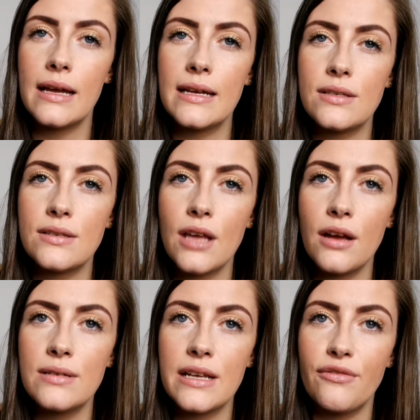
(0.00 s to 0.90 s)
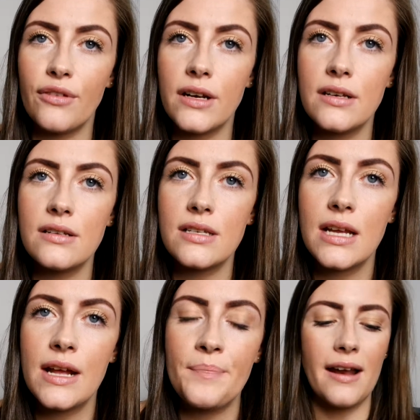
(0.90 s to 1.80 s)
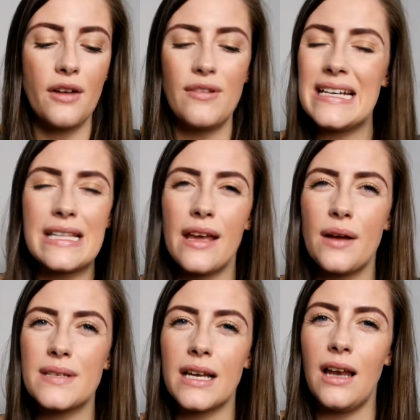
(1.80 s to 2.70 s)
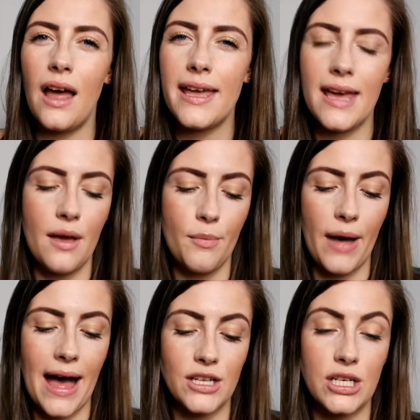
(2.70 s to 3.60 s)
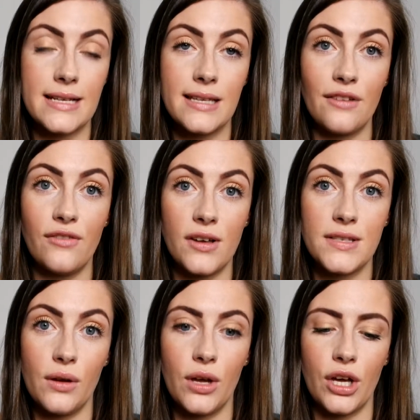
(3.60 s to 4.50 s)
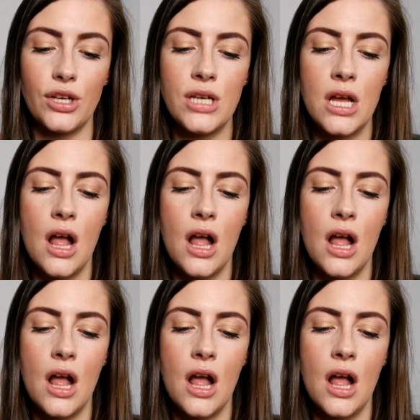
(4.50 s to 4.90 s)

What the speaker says: It's so different, and I really didn't think I was going to like it, but actually so far so good.